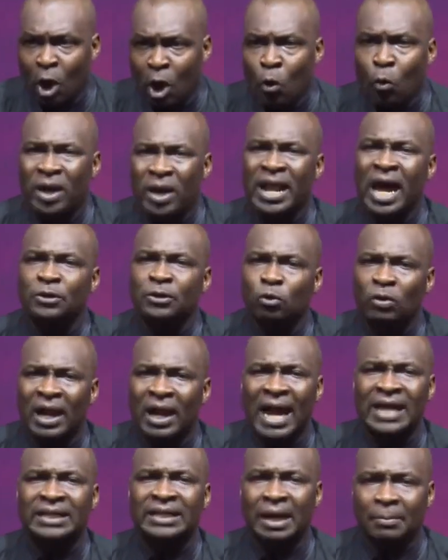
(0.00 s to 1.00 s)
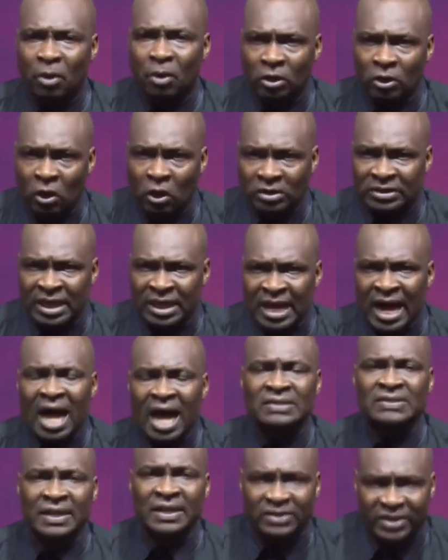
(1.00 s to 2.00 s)
whether you like them or not,
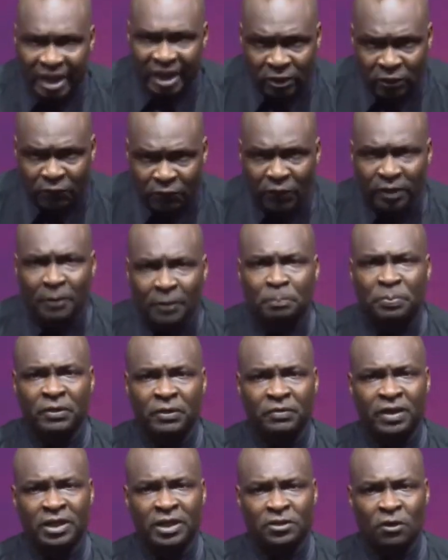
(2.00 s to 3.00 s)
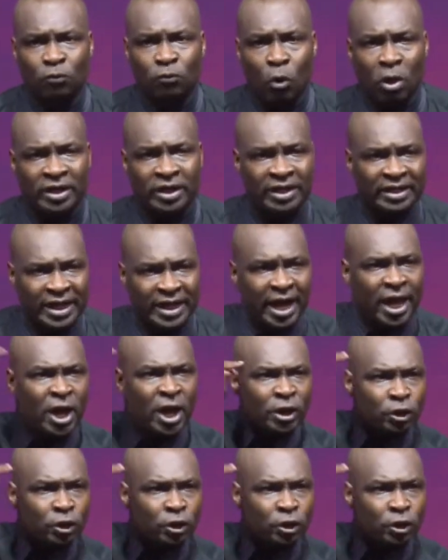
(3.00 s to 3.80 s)
and say, thank you for the privilege of working here.